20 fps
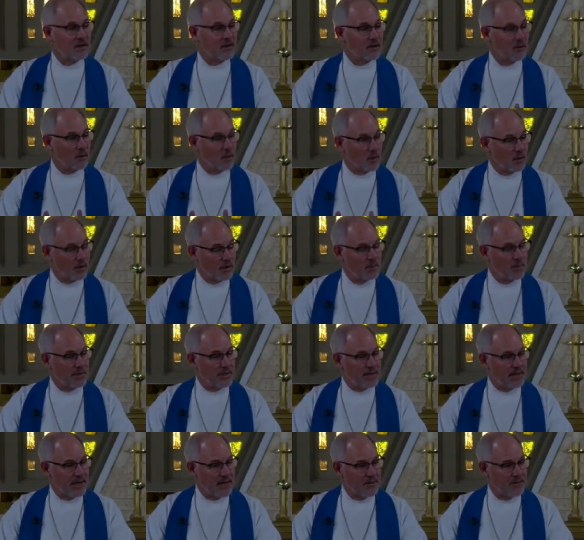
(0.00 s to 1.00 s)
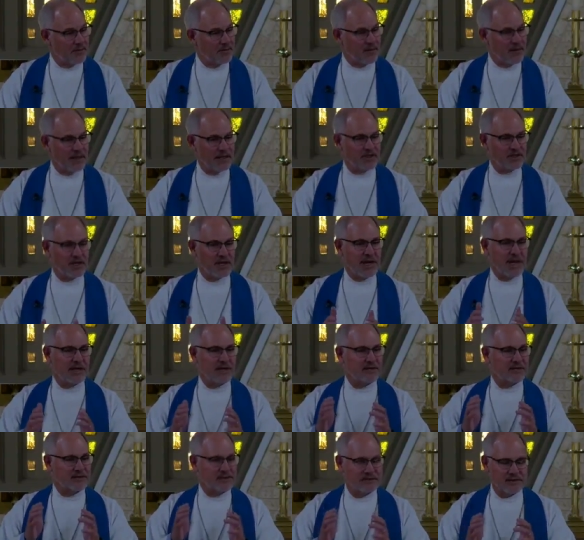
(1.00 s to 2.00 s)
The Word became flesh
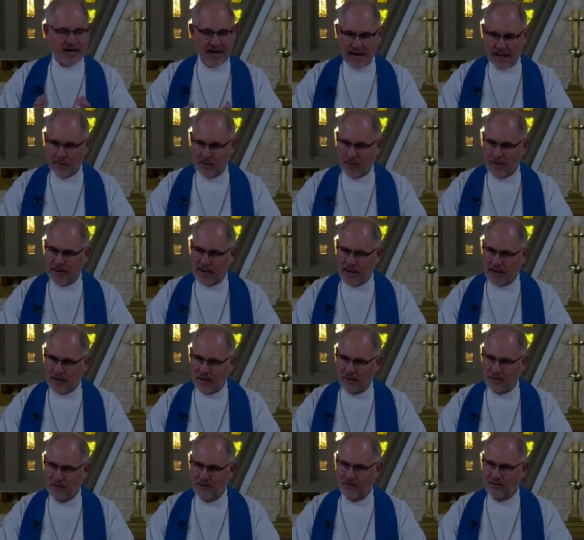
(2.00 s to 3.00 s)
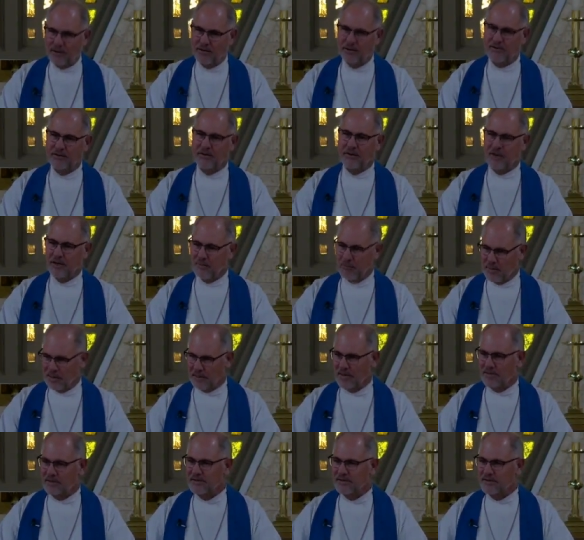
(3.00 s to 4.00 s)
and tabernacled
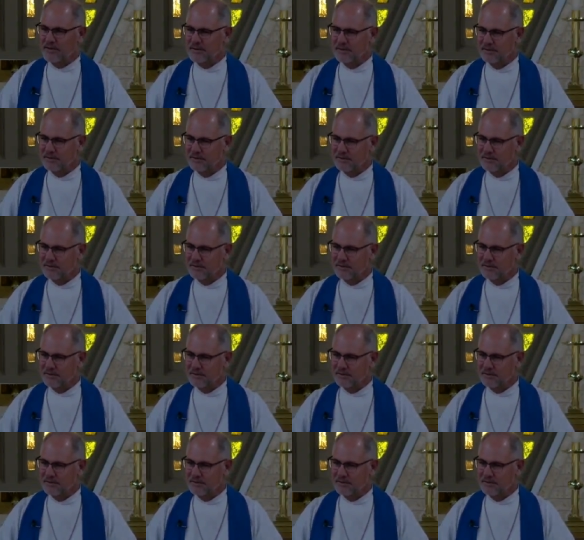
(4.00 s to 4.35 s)
among us.